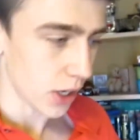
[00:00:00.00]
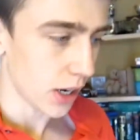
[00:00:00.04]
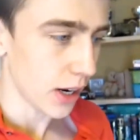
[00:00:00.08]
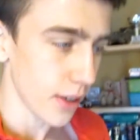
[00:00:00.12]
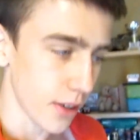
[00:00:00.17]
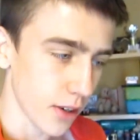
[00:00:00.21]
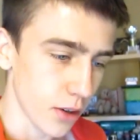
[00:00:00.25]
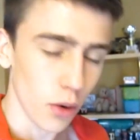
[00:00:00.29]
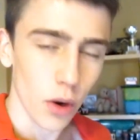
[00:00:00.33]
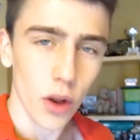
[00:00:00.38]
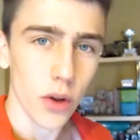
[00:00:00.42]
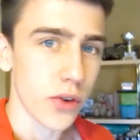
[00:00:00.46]
I had
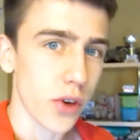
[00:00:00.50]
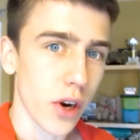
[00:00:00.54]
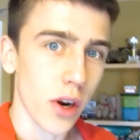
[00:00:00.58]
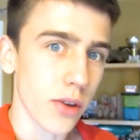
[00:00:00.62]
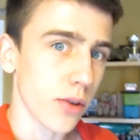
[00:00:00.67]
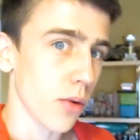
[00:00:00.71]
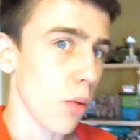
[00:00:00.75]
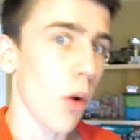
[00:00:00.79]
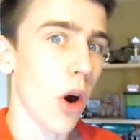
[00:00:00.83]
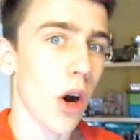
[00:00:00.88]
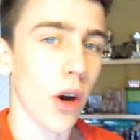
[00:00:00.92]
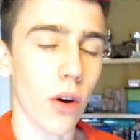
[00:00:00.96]
to do loads and
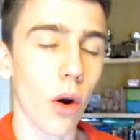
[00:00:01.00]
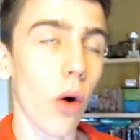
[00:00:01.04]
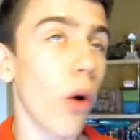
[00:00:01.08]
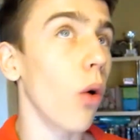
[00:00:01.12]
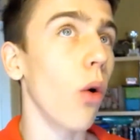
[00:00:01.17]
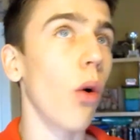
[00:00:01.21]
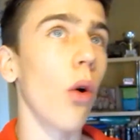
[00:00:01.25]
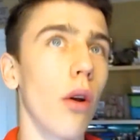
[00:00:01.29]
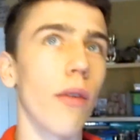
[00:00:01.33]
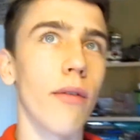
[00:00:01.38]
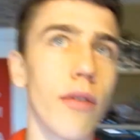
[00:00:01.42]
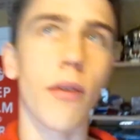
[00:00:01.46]
loads of work
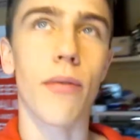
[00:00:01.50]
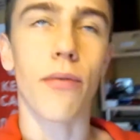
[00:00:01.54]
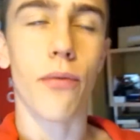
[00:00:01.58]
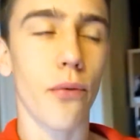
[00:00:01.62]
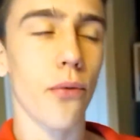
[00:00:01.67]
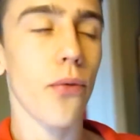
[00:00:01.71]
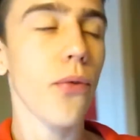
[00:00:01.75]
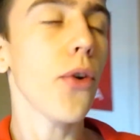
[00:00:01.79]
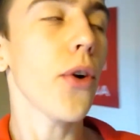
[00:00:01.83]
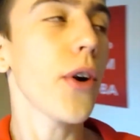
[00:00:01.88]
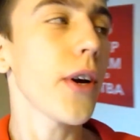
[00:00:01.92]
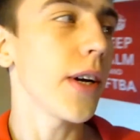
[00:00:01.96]
all of the
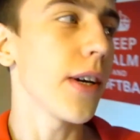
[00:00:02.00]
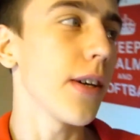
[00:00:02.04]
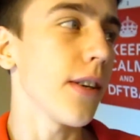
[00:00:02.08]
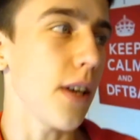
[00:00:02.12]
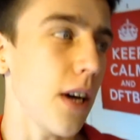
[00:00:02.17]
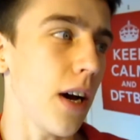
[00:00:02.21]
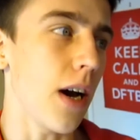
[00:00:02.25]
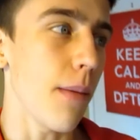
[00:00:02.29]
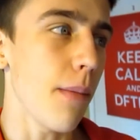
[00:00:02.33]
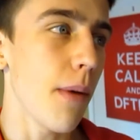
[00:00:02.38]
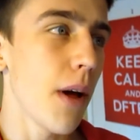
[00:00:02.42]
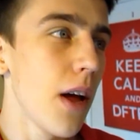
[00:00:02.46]
frickin'
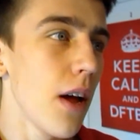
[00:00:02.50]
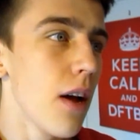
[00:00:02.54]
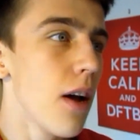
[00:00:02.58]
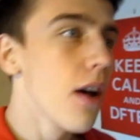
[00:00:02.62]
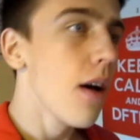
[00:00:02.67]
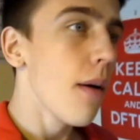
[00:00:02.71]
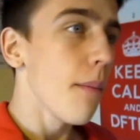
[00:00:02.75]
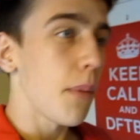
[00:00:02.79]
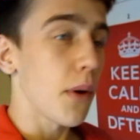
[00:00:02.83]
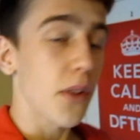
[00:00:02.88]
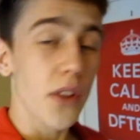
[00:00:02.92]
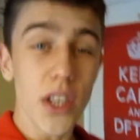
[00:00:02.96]
time.
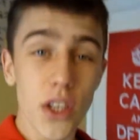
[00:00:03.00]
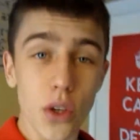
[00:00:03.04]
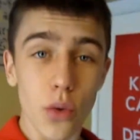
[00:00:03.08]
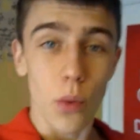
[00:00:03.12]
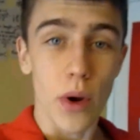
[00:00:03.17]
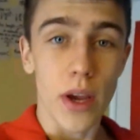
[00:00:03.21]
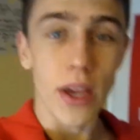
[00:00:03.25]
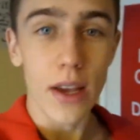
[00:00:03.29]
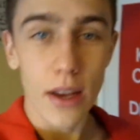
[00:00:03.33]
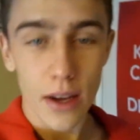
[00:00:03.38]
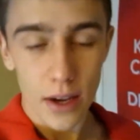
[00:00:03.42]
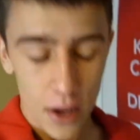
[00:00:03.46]
But this
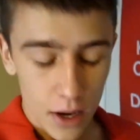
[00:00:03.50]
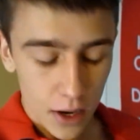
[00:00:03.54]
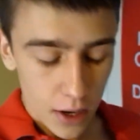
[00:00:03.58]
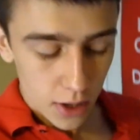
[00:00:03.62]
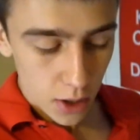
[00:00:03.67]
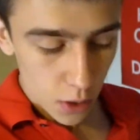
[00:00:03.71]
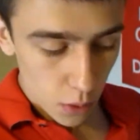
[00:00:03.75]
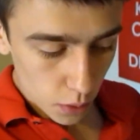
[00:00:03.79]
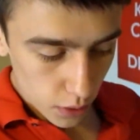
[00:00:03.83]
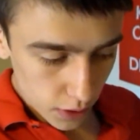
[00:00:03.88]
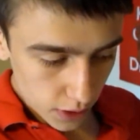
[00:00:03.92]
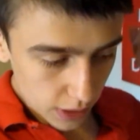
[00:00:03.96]
week,
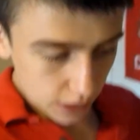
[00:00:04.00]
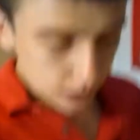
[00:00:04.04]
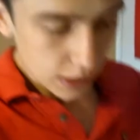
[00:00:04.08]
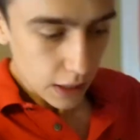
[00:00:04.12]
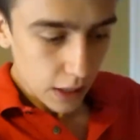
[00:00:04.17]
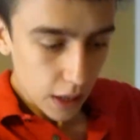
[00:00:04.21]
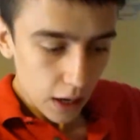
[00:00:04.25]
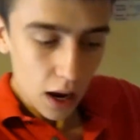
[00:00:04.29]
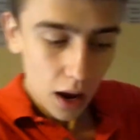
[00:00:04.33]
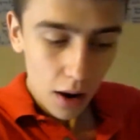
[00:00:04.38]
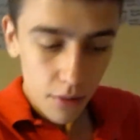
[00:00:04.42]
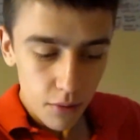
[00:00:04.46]
you will see
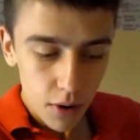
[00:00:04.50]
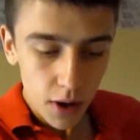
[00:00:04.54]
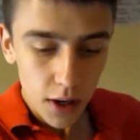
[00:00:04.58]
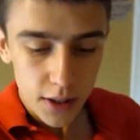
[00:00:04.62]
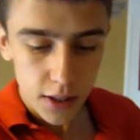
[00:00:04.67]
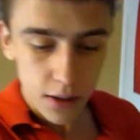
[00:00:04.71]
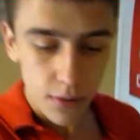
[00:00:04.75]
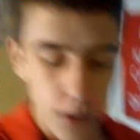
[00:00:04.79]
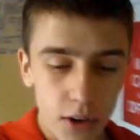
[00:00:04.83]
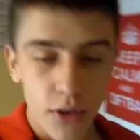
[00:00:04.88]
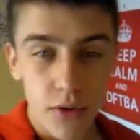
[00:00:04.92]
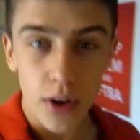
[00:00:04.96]
that I have
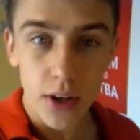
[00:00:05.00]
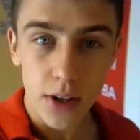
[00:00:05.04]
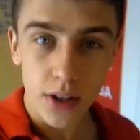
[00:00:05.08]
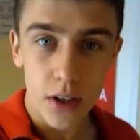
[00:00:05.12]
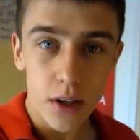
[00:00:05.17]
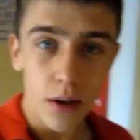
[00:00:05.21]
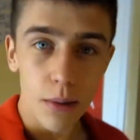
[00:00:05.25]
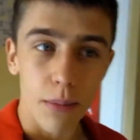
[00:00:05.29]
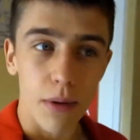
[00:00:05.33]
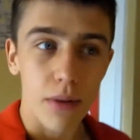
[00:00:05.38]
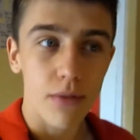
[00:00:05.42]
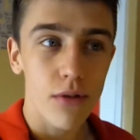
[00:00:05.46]
relatively dressed
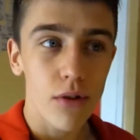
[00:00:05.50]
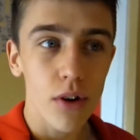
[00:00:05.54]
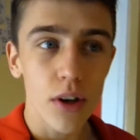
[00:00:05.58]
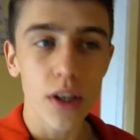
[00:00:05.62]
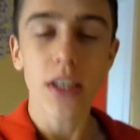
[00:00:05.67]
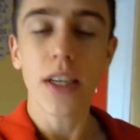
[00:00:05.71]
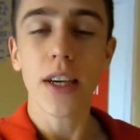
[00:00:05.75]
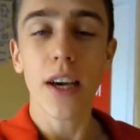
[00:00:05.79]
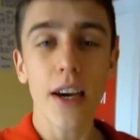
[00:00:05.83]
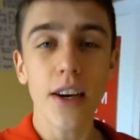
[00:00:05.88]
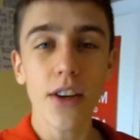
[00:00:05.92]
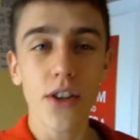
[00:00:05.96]
up for an
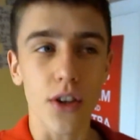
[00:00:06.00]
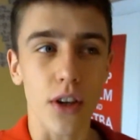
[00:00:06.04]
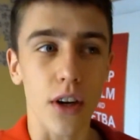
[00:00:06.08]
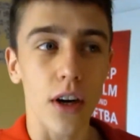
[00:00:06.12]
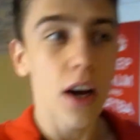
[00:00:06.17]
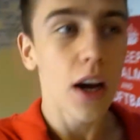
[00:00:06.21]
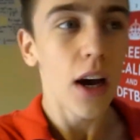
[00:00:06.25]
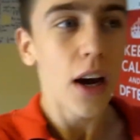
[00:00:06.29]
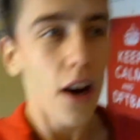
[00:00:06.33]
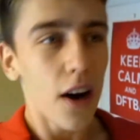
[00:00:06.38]
occasion.